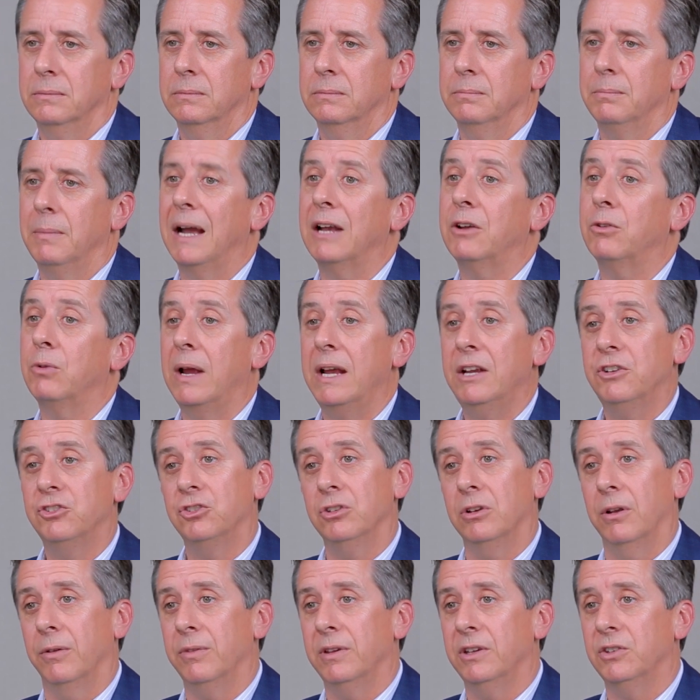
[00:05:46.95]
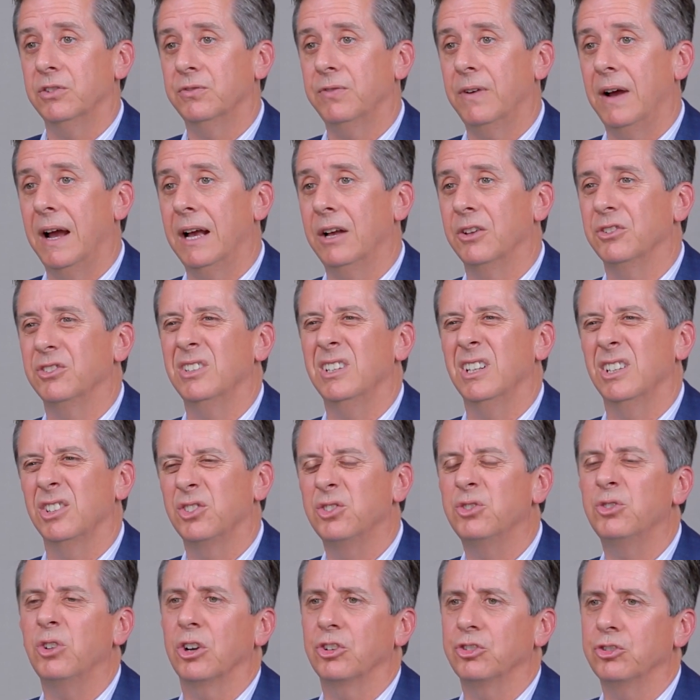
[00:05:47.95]
migration of these files in a
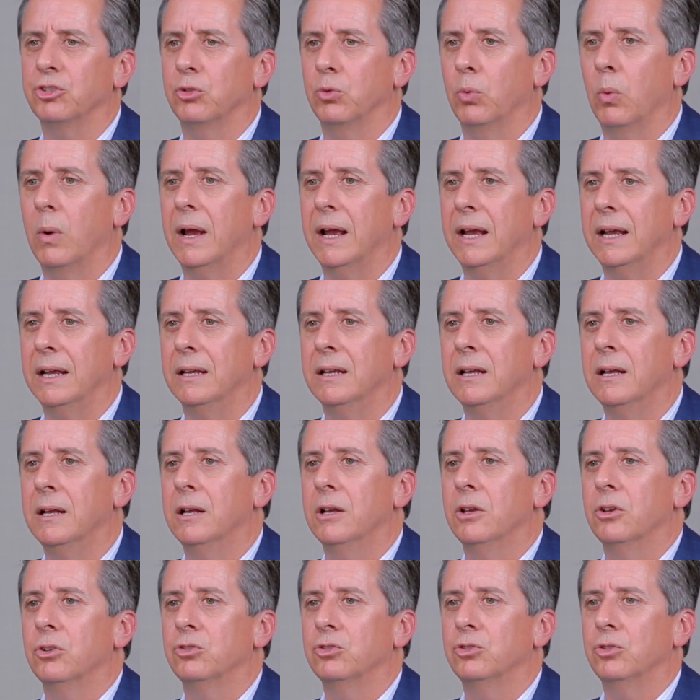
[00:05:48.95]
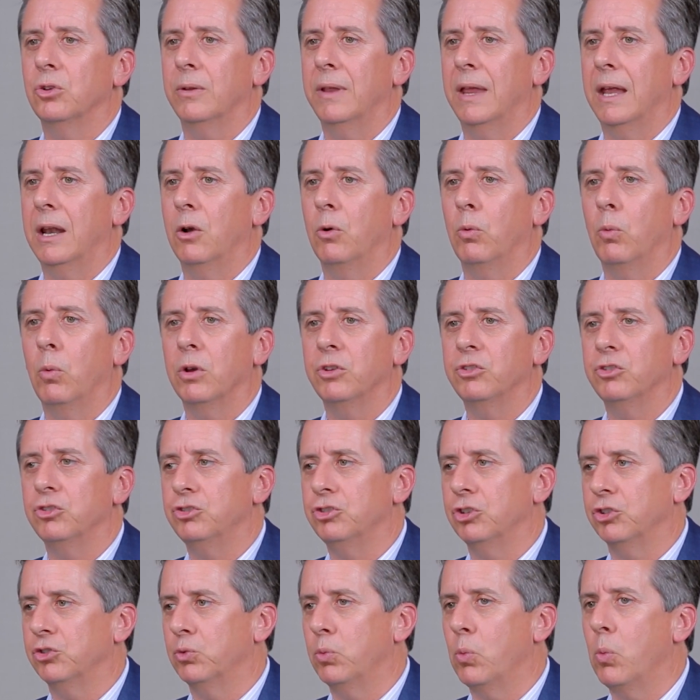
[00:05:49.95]
structured way so that it wasn't
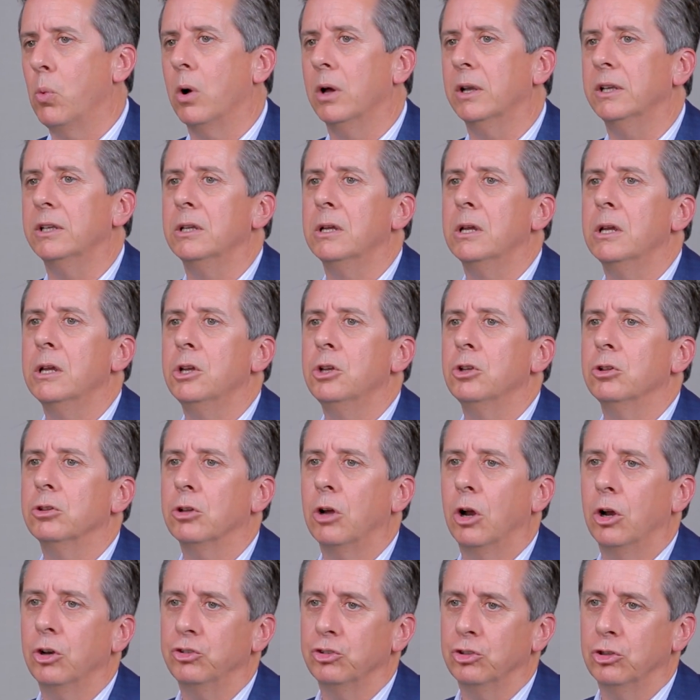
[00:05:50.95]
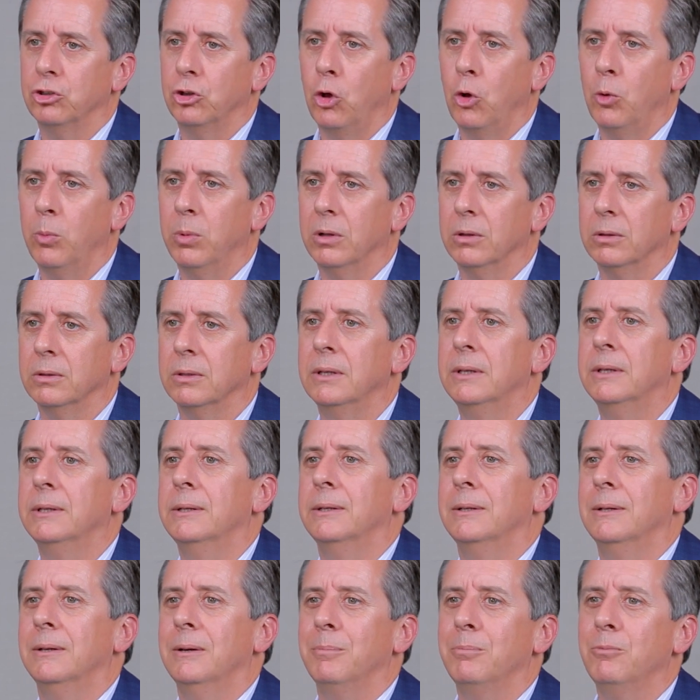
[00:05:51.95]
just one large global
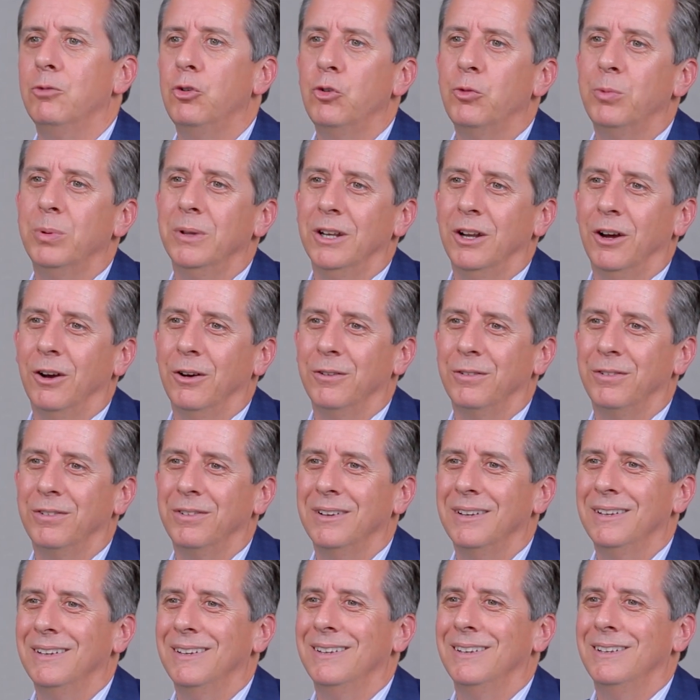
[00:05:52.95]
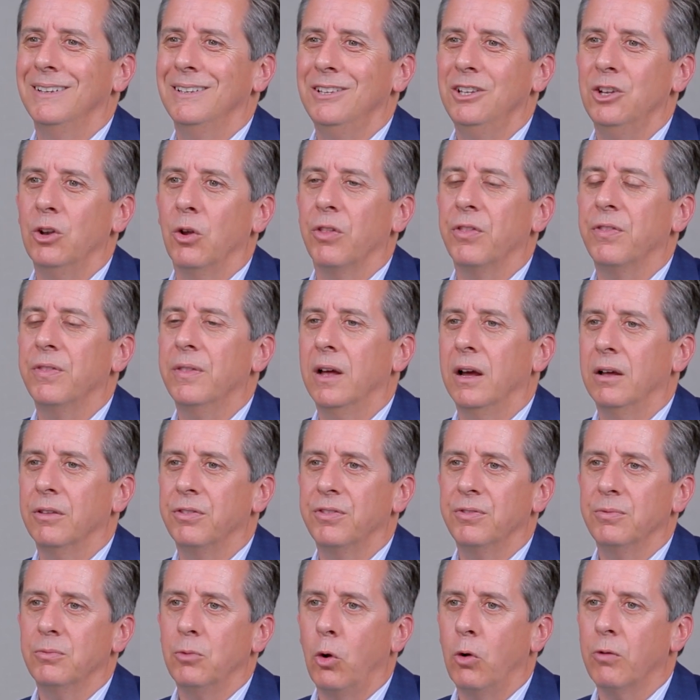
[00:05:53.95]
movement of
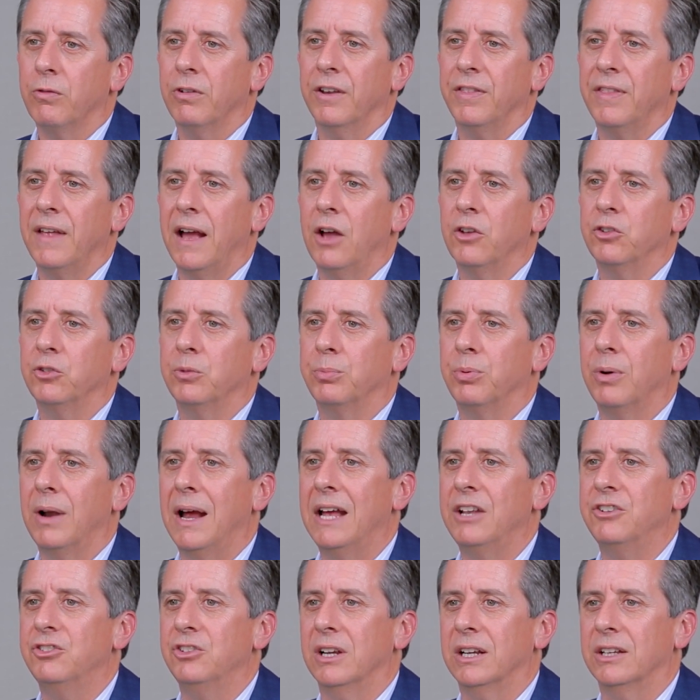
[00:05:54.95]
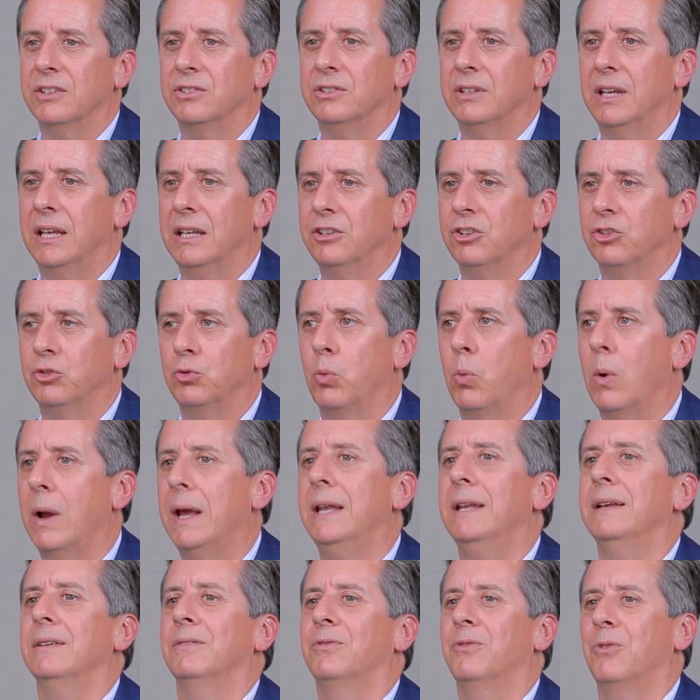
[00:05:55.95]
over 1,000 projects and just
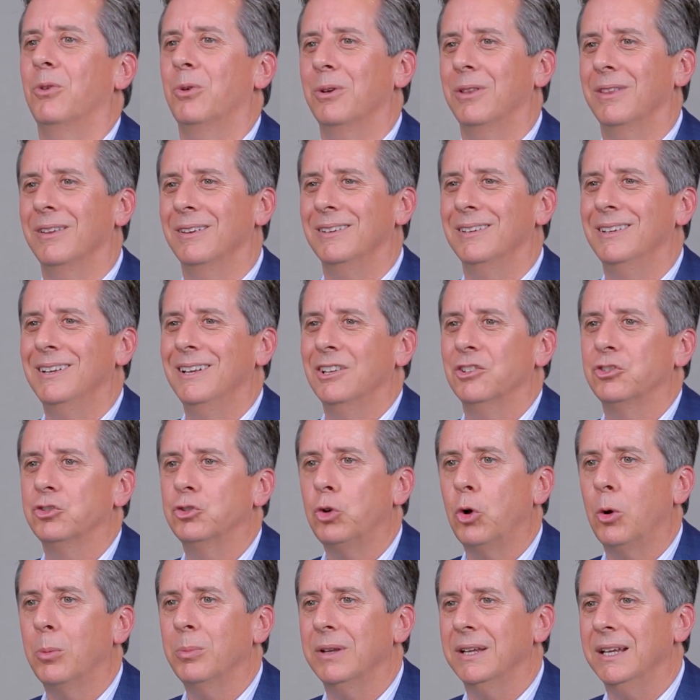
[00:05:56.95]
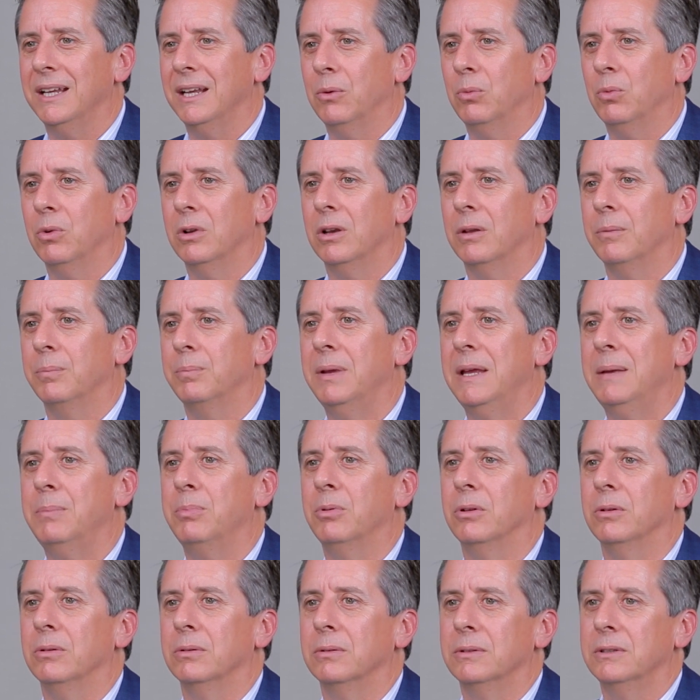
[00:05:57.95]
waiting for the storm to hit when
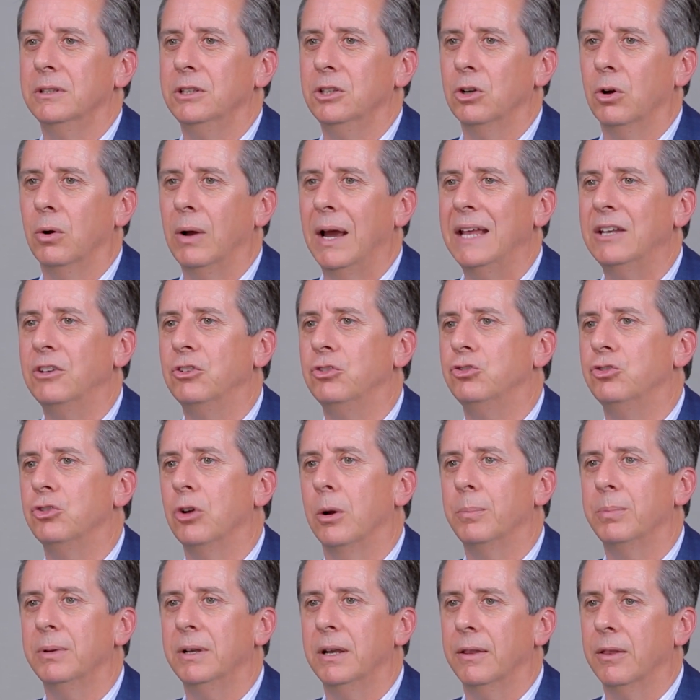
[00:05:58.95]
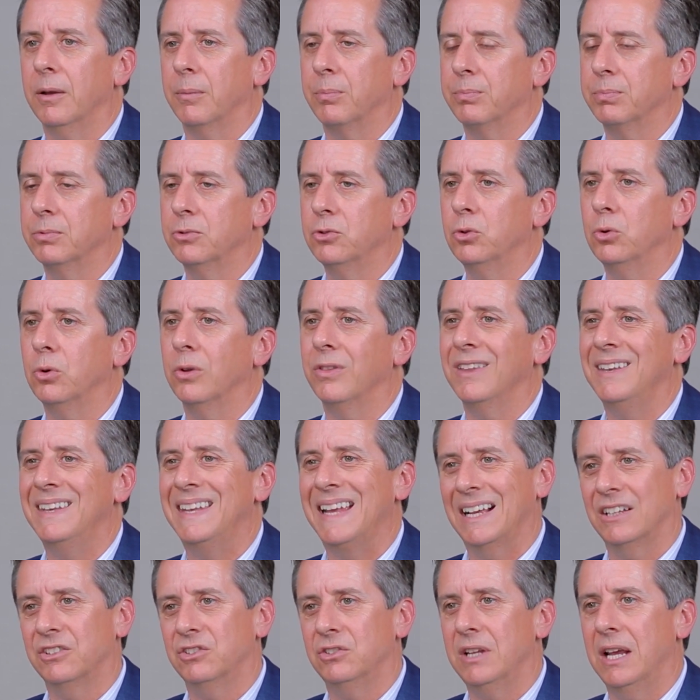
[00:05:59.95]
people had to jump into the tool the
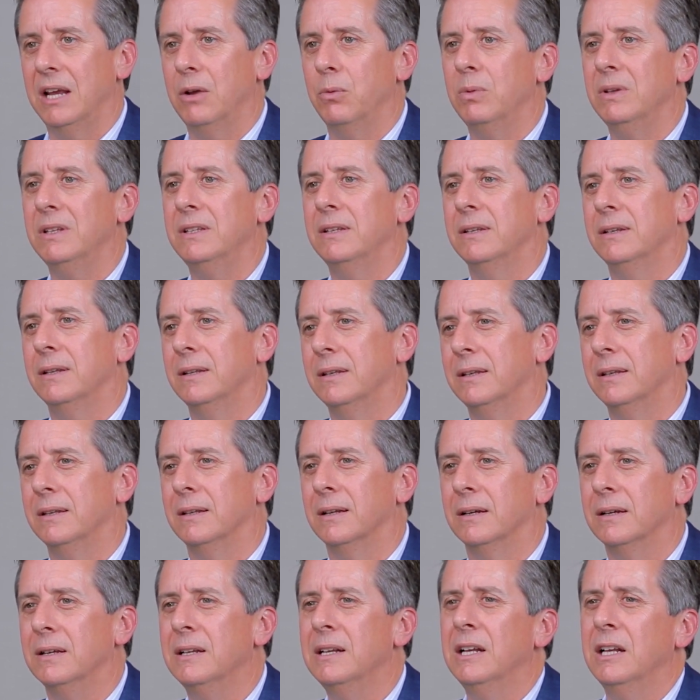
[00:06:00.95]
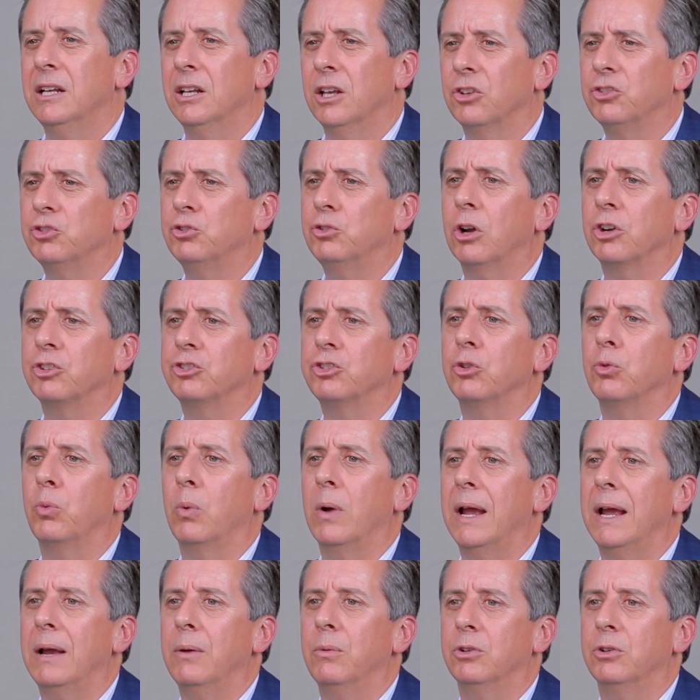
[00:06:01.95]
next day. We did it in a structured way,